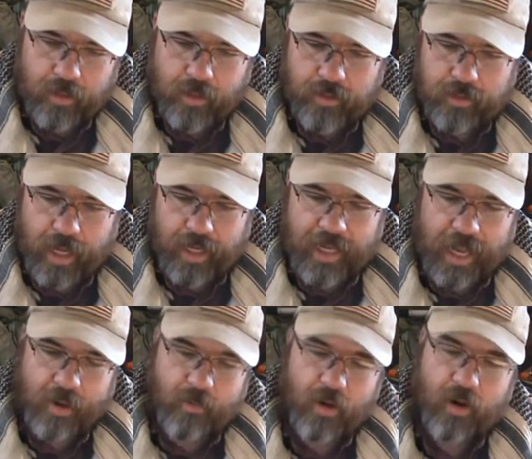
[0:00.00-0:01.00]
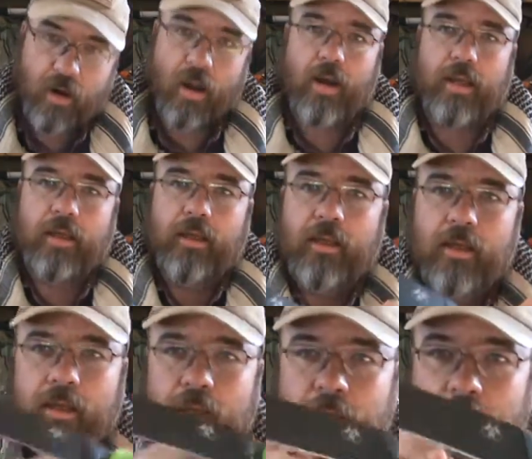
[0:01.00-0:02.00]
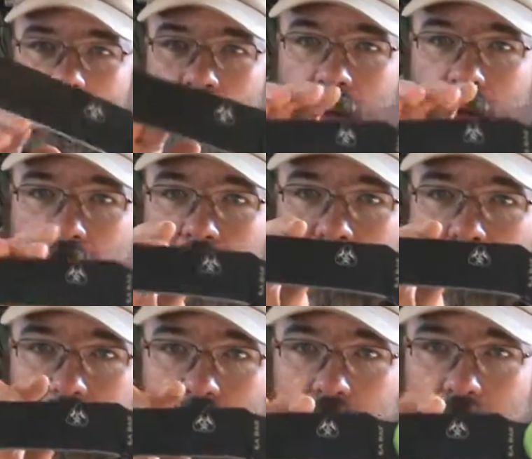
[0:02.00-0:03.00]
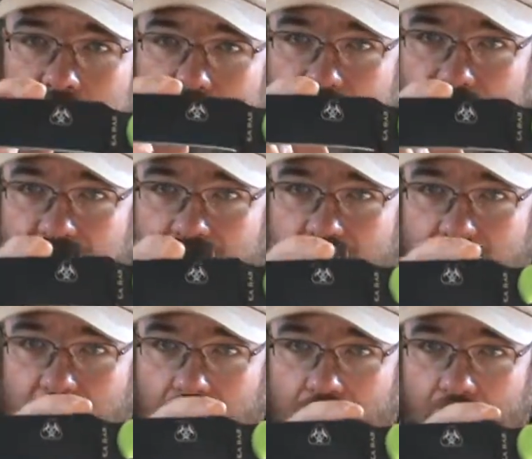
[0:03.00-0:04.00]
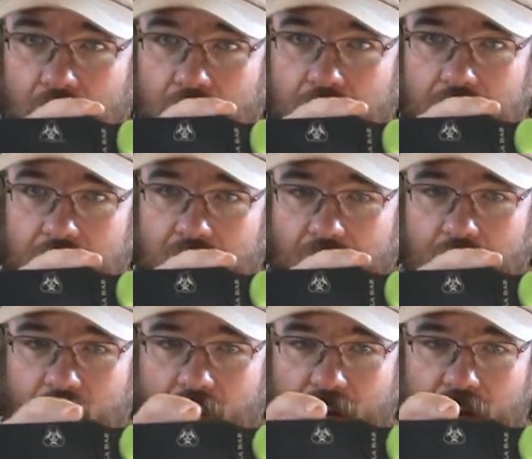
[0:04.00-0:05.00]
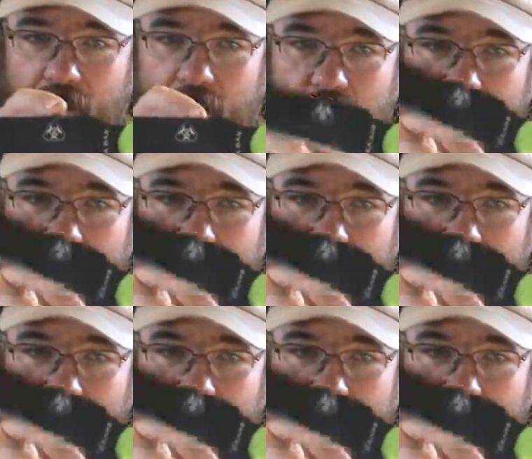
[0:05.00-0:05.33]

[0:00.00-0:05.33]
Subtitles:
It's got Kabar on it. And it's got the fancy little logo and then the Kabar.